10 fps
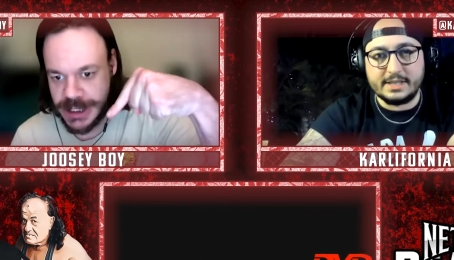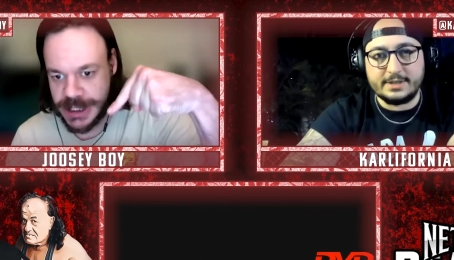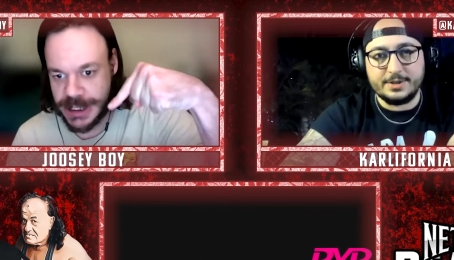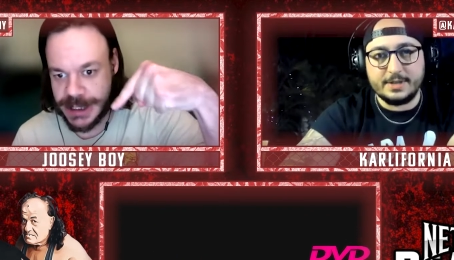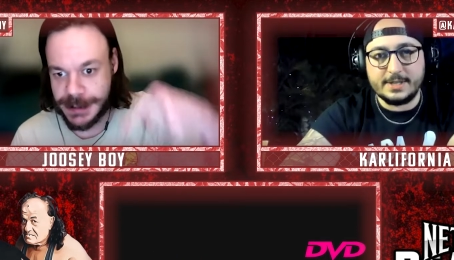Speaker 1: with
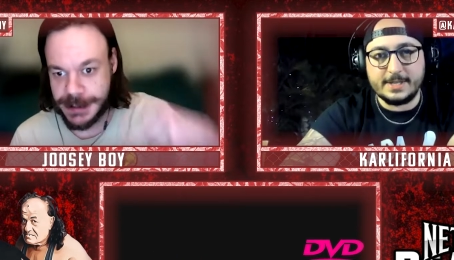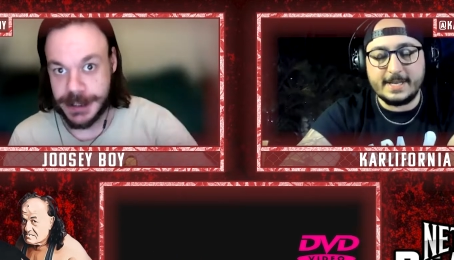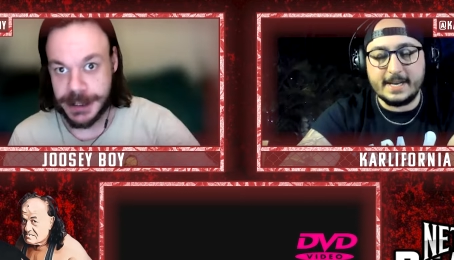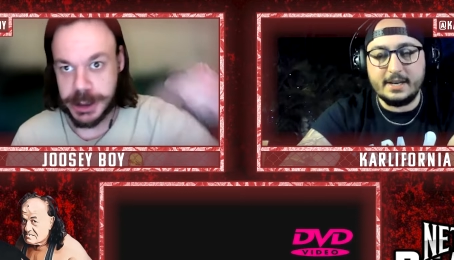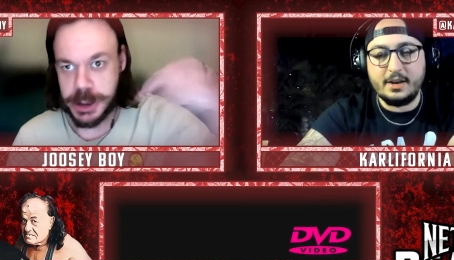us on this,
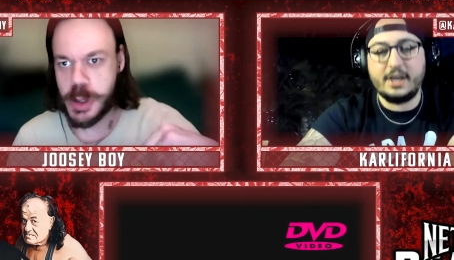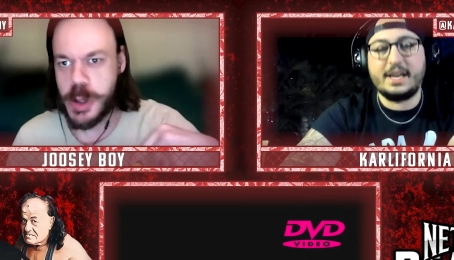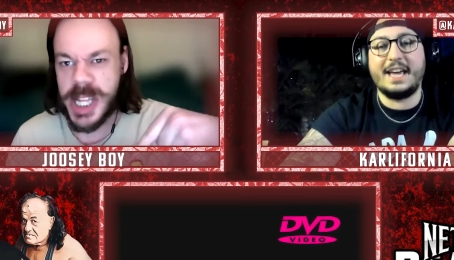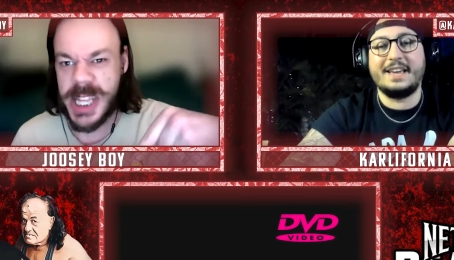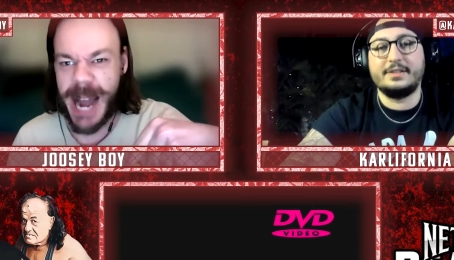okay? Look
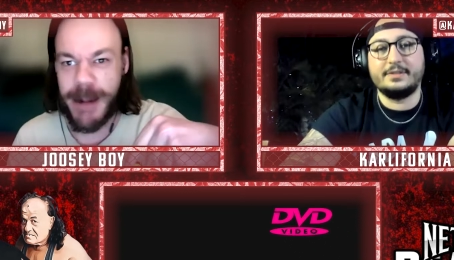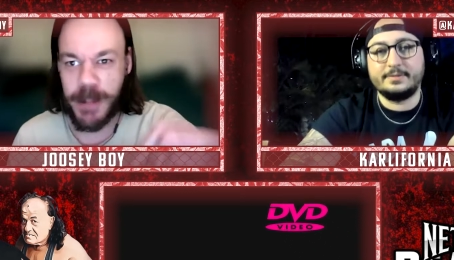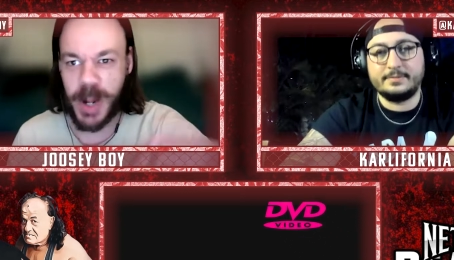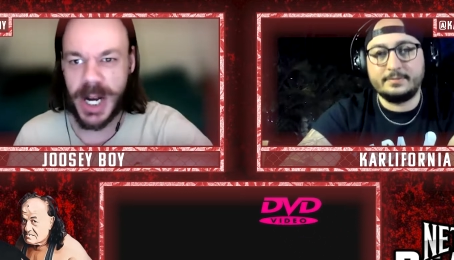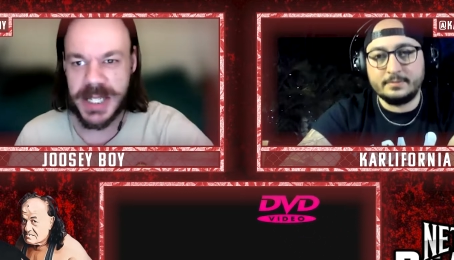
Speaker 2: in that
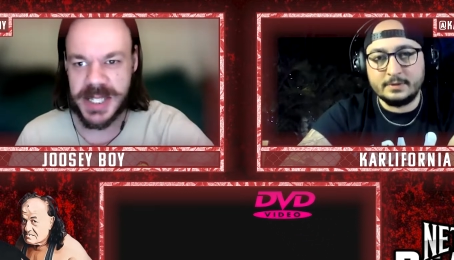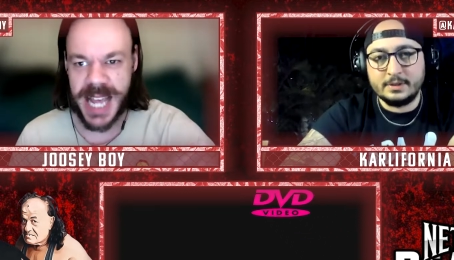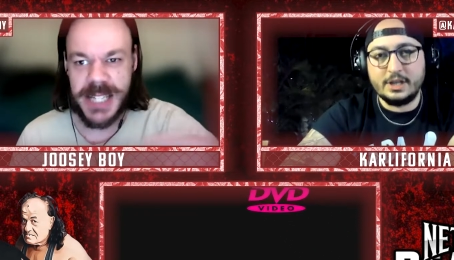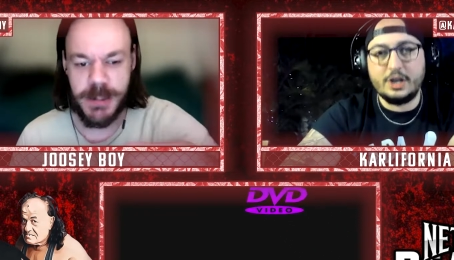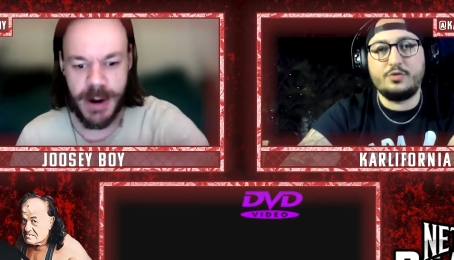box.
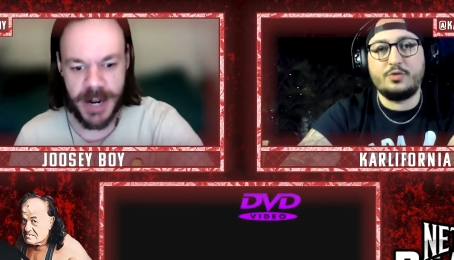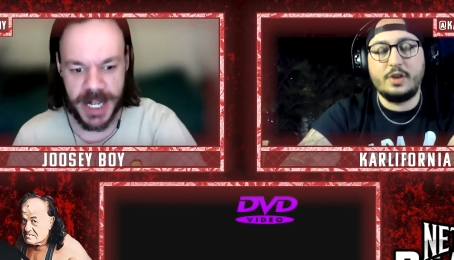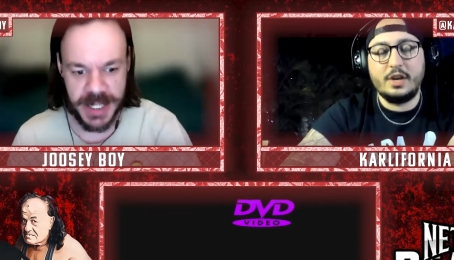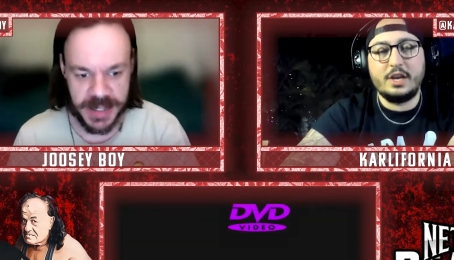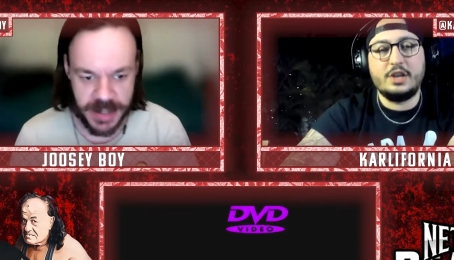That's
Speaker 1: where it
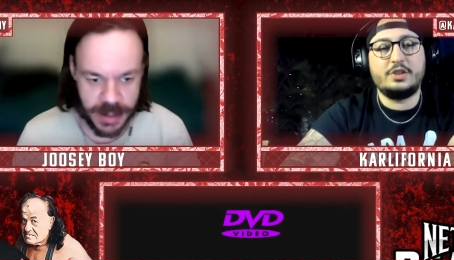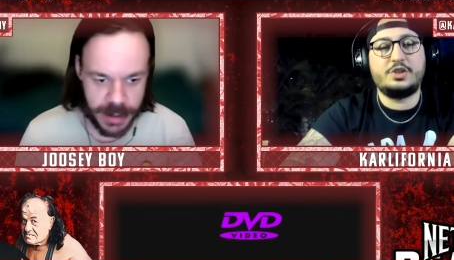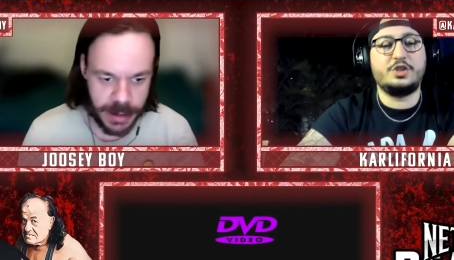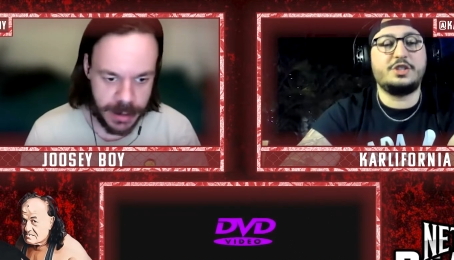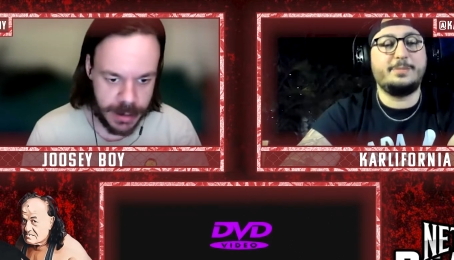is.
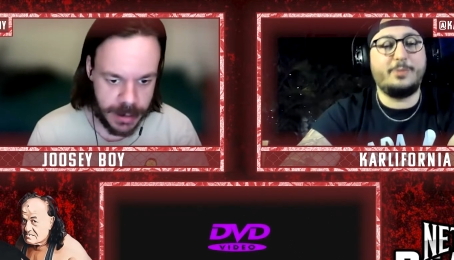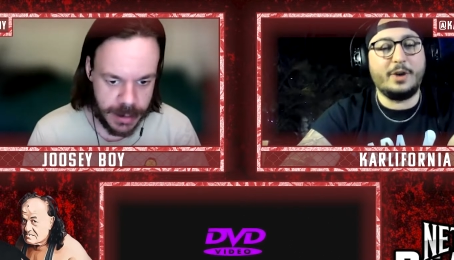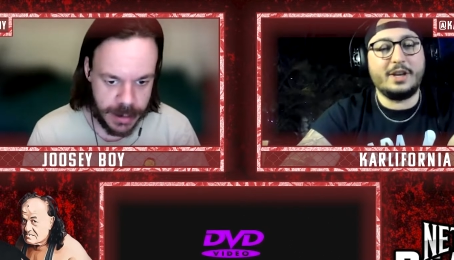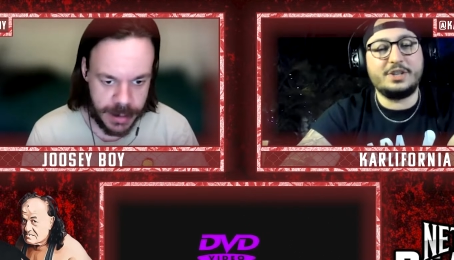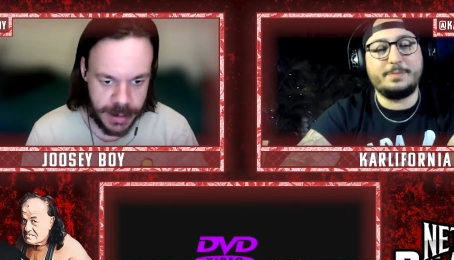Juicy
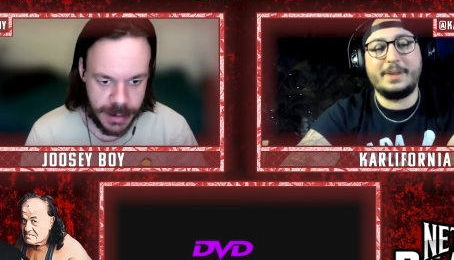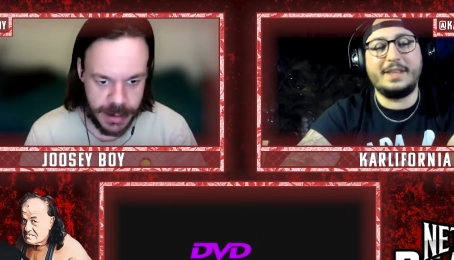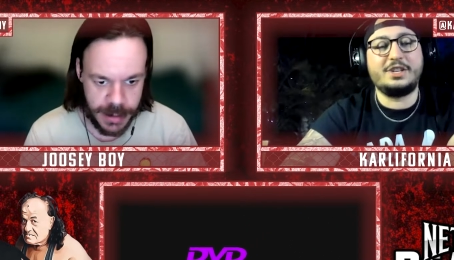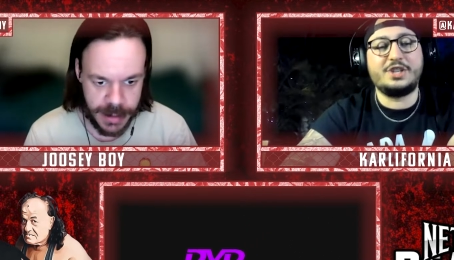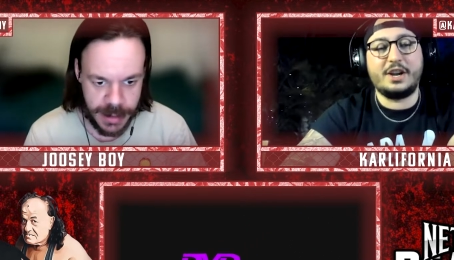Boy,
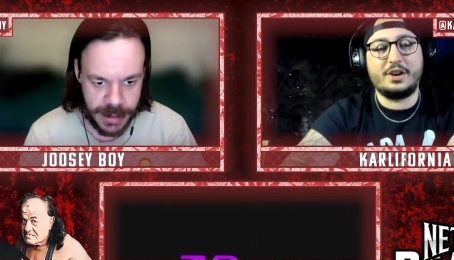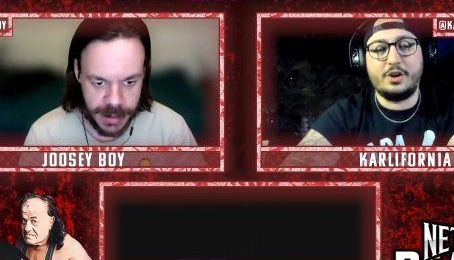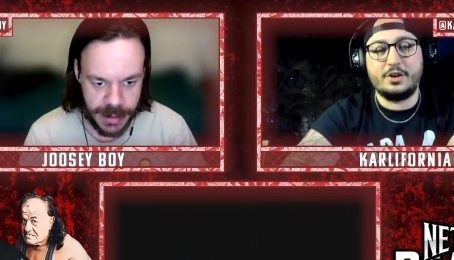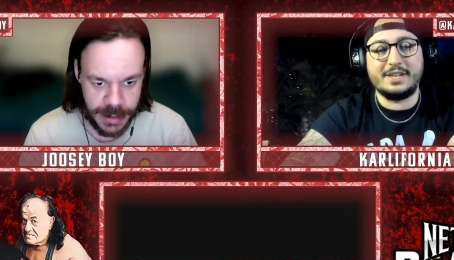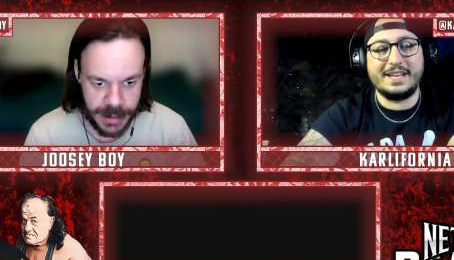Billy
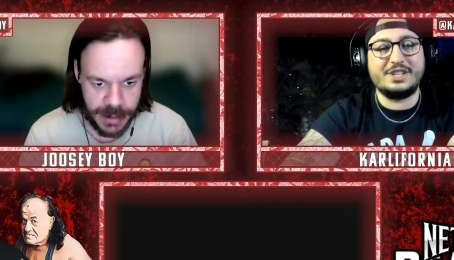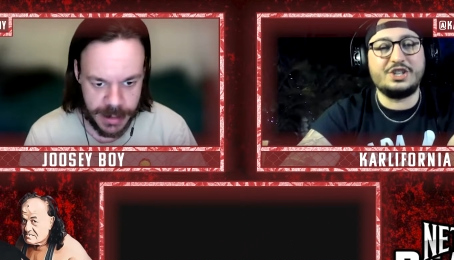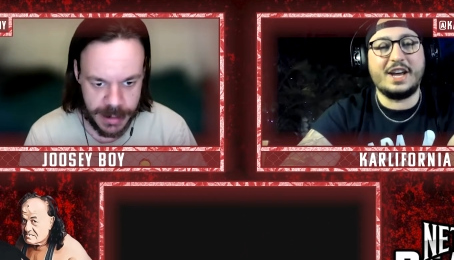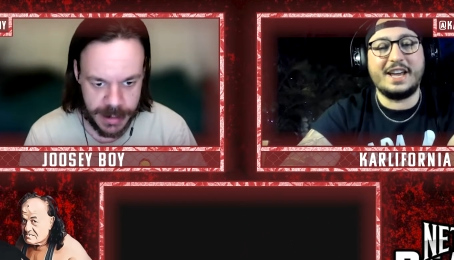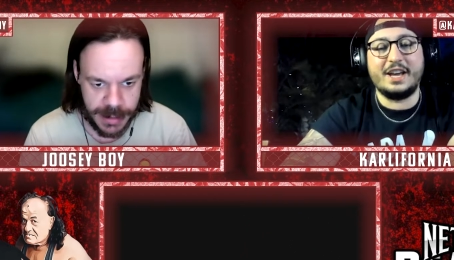Chattercock,
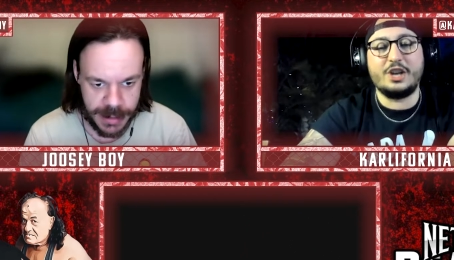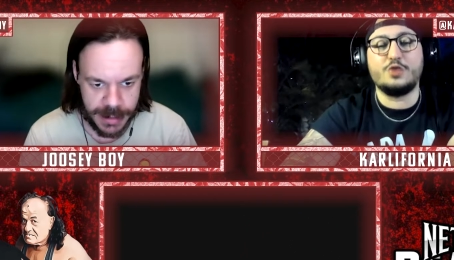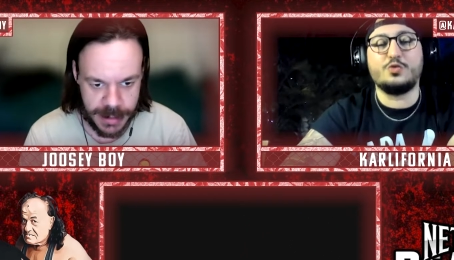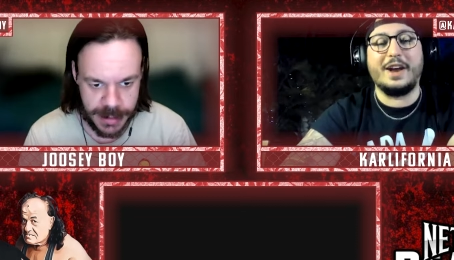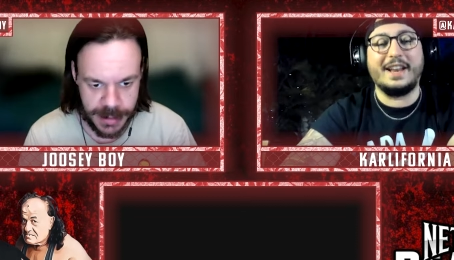DJ, are
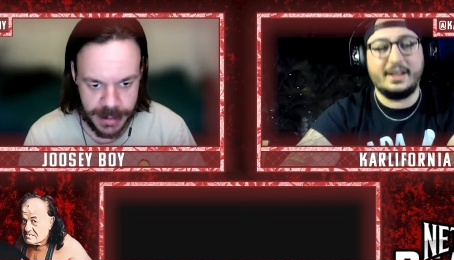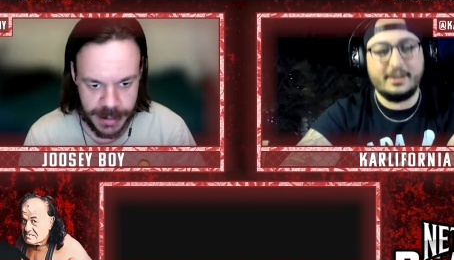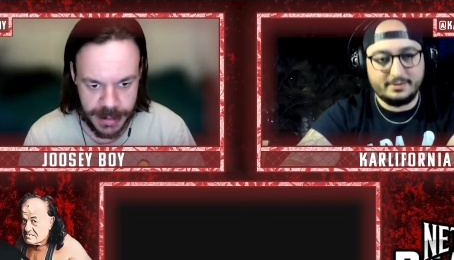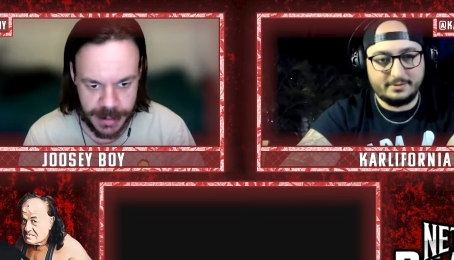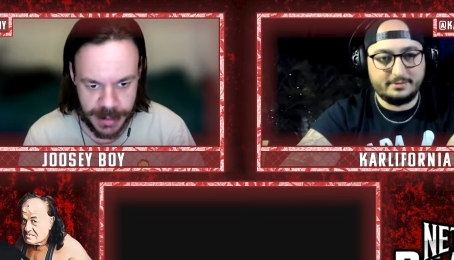you
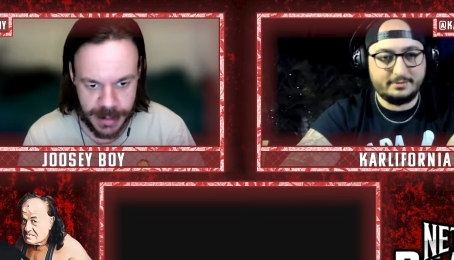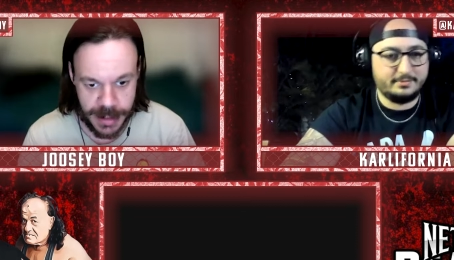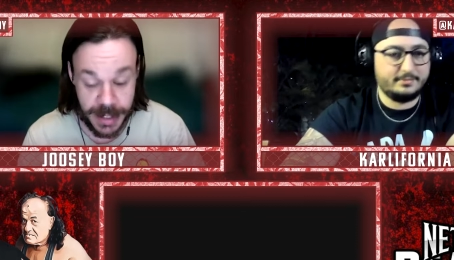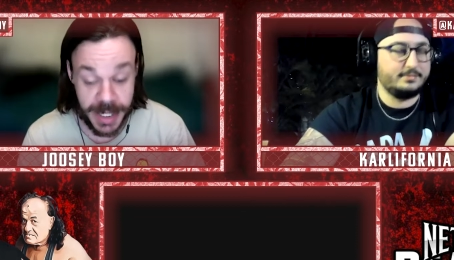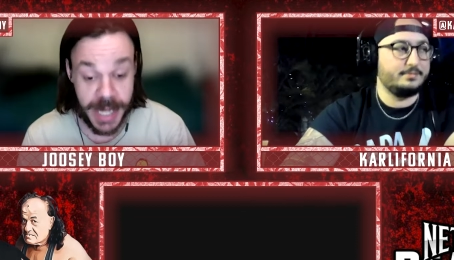ready?
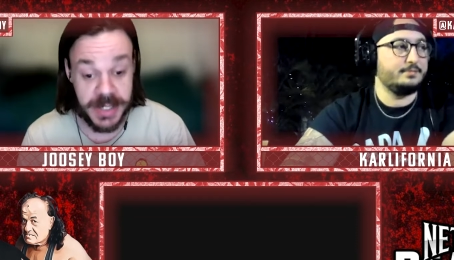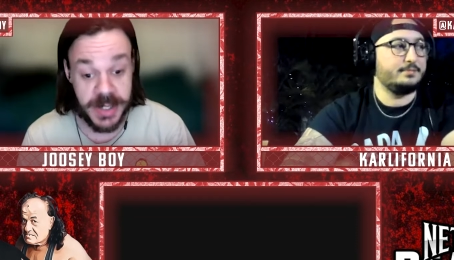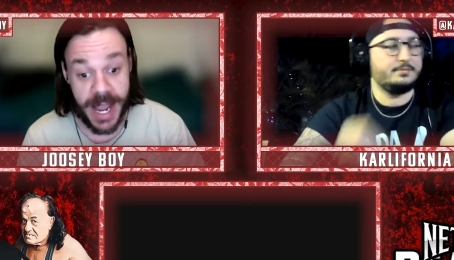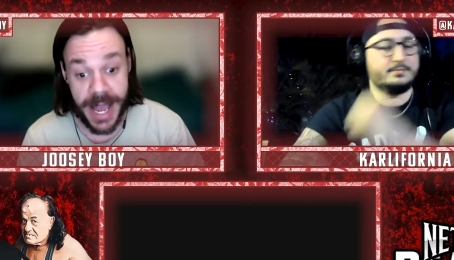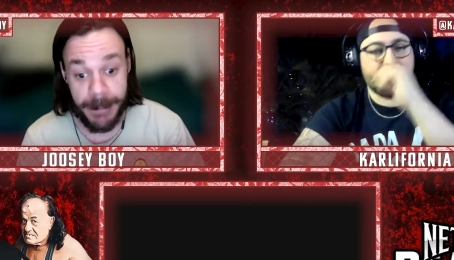
Speaker 2: Yes,
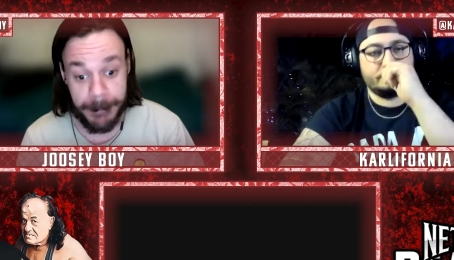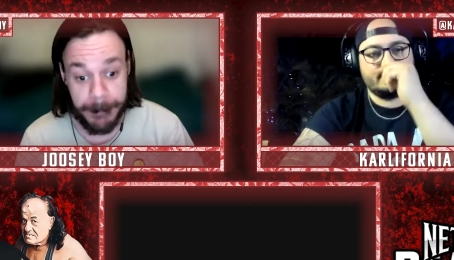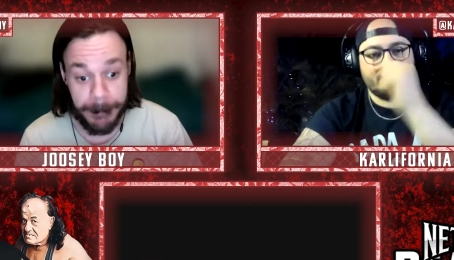I am.